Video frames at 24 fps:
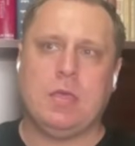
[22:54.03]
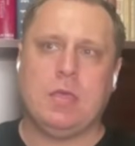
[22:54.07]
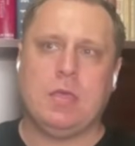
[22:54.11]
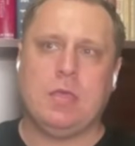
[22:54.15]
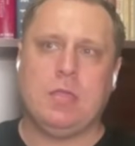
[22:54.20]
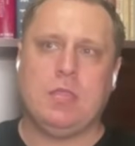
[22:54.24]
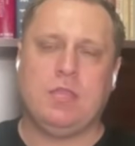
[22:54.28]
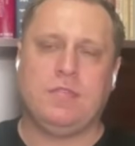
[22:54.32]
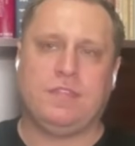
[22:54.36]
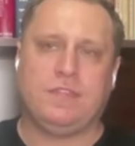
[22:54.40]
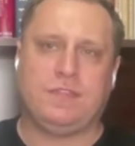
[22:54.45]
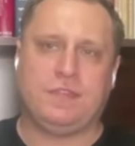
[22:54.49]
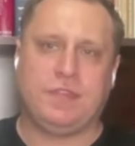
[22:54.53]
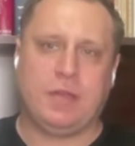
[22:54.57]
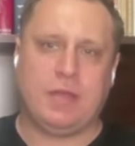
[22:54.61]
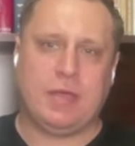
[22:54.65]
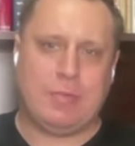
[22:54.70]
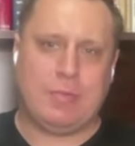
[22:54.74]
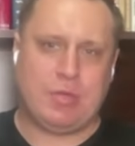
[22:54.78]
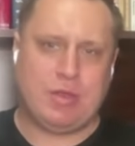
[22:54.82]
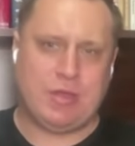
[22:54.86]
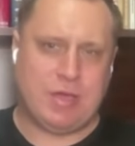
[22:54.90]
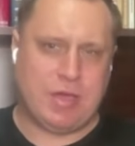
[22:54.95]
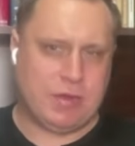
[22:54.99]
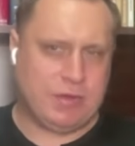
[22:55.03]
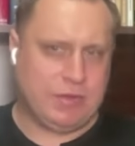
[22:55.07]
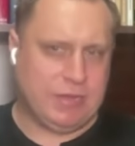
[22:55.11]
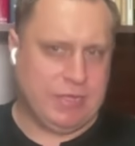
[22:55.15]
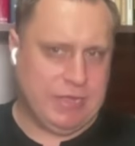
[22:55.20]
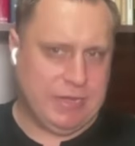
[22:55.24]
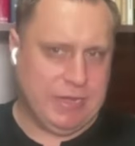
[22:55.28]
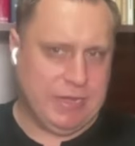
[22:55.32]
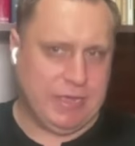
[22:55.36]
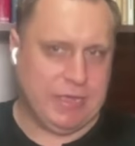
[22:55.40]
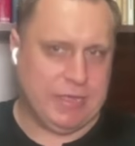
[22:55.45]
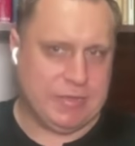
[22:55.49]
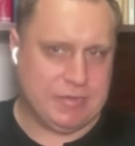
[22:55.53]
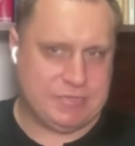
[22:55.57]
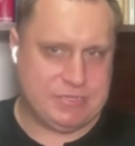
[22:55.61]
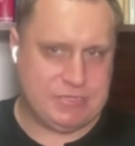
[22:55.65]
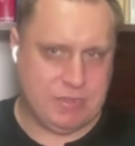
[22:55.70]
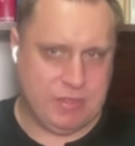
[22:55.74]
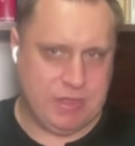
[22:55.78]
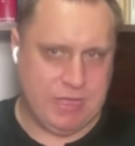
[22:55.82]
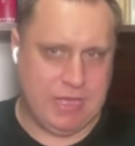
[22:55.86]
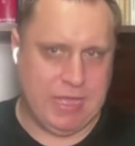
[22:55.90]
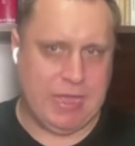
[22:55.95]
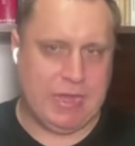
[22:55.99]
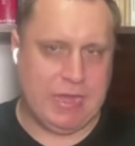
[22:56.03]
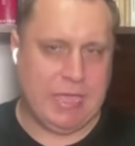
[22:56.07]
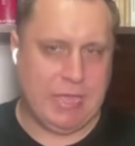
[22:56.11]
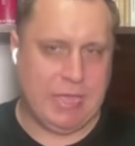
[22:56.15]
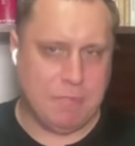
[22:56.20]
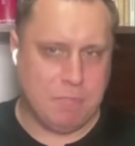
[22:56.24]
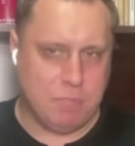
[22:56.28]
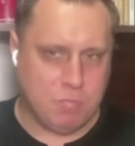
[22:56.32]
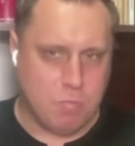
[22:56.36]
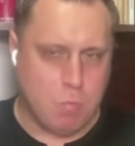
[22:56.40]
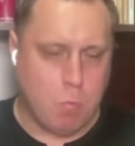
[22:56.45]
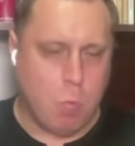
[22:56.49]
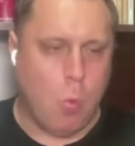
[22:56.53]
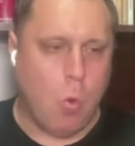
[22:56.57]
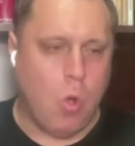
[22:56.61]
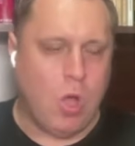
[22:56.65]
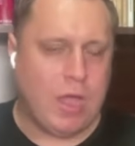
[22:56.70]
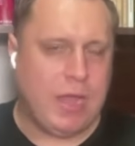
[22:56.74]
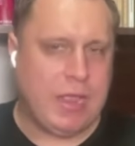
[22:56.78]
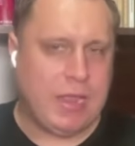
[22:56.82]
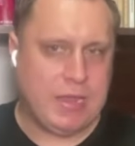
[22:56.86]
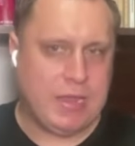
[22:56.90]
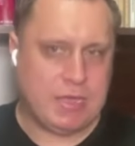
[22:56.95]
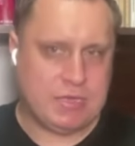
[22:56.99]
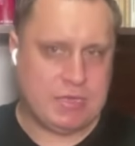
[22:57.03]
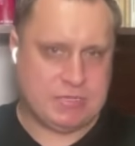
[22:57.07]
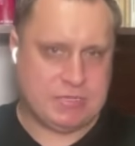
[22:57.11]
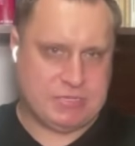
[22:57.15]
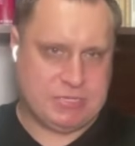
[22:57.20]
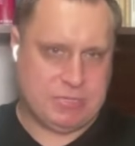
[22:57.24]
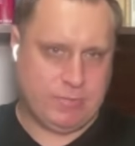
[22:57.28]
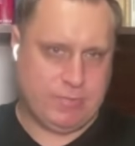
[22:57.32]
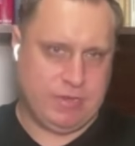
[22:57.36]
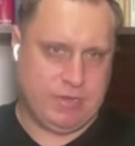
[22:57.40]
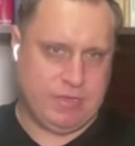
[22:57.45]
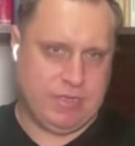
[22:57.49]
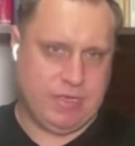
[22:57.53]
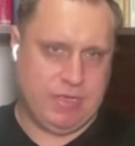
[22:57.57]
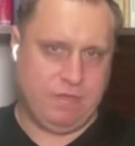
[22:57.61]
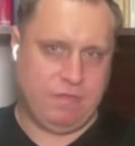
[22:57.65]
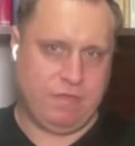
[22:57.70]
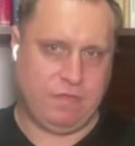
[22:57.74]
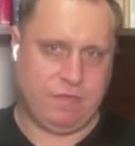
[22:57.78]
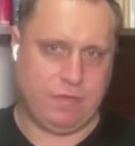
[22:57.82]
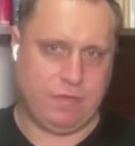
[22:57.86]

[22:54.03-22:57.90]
The phenomenon leaned into that and wanted us to believe